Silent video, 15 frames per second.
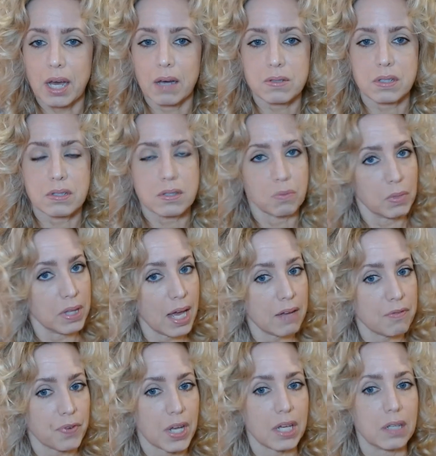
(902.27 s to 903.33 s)
houses. When
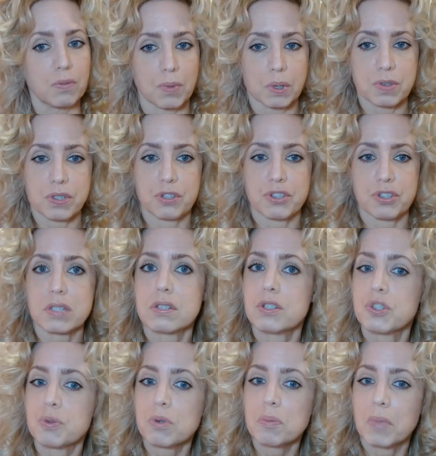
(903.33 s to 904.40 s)
that failed, Rose suggested
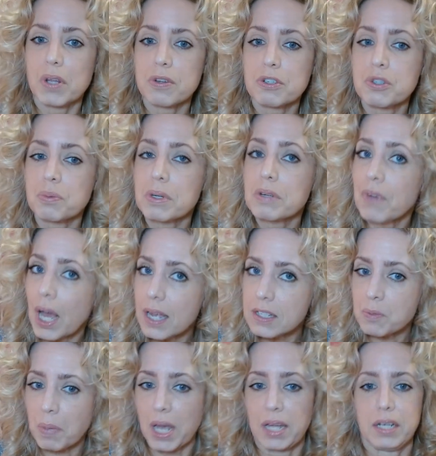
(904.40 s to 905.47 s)
to her mother to
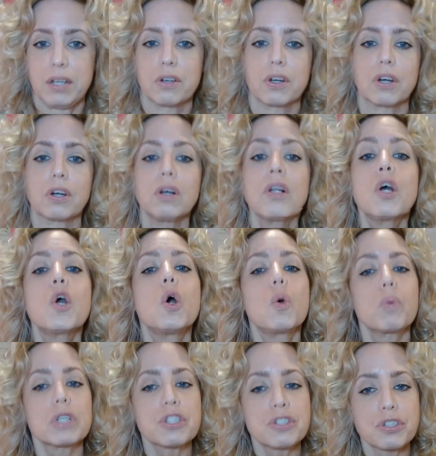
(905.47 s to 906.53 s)
revise Pioneer Girl,
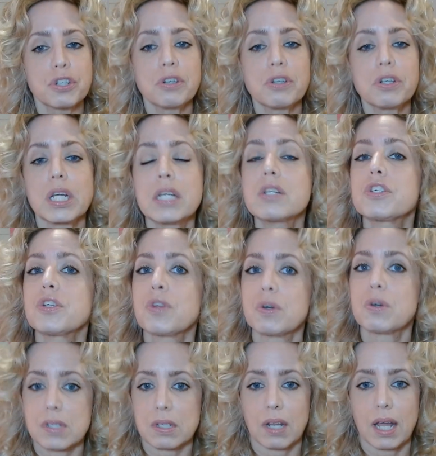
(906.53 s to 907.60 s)
which turned into
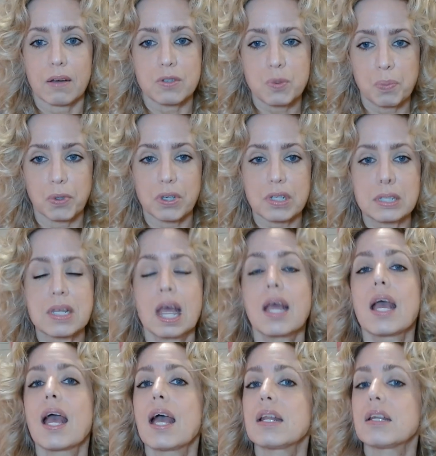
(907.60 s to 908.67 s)
those Little House books.
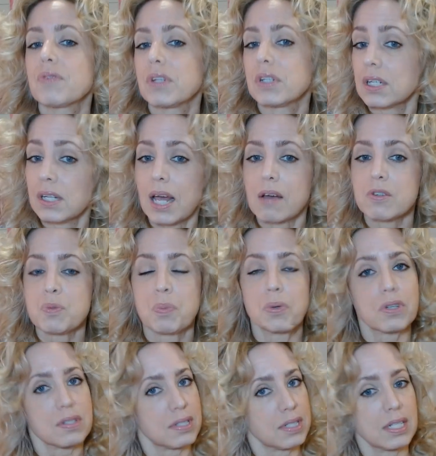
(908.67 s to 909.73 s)
And if the Little House
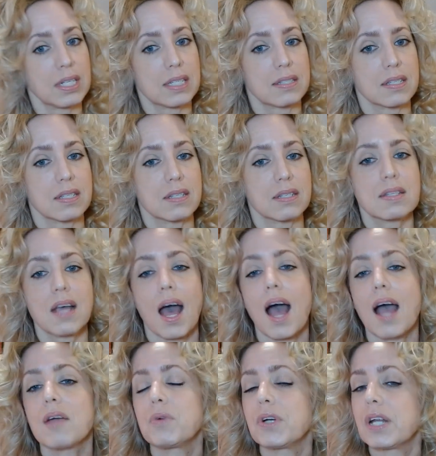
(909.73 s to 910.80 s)
books didn't exist,
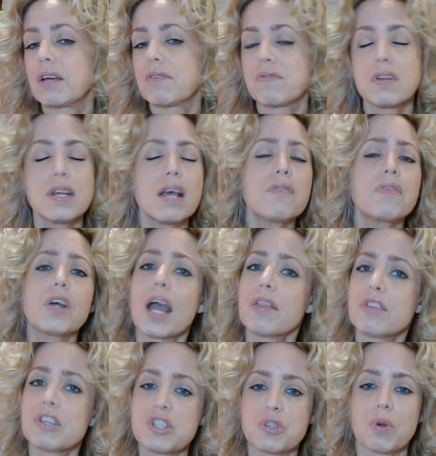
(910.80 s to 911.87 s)
I would have never
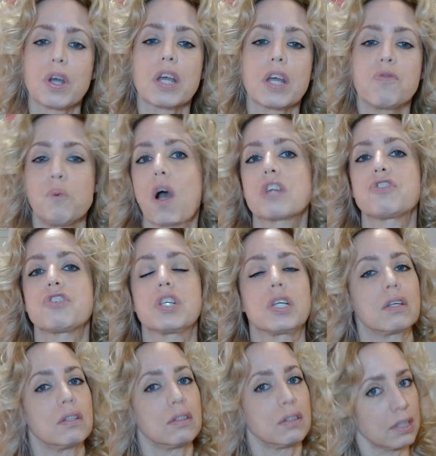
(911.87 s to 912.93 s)
had the joy of
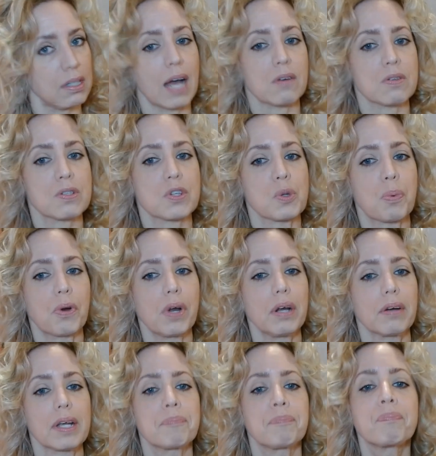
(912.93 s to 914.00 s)
watching Little House on the
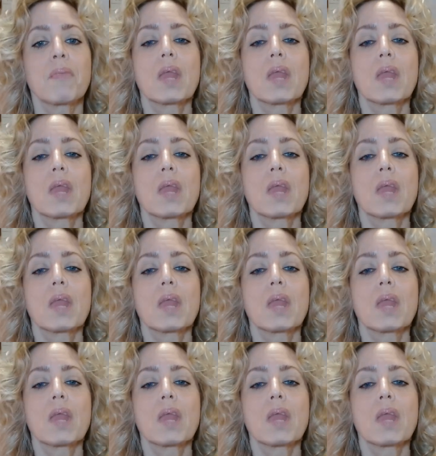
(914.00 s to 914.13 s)
Prairie.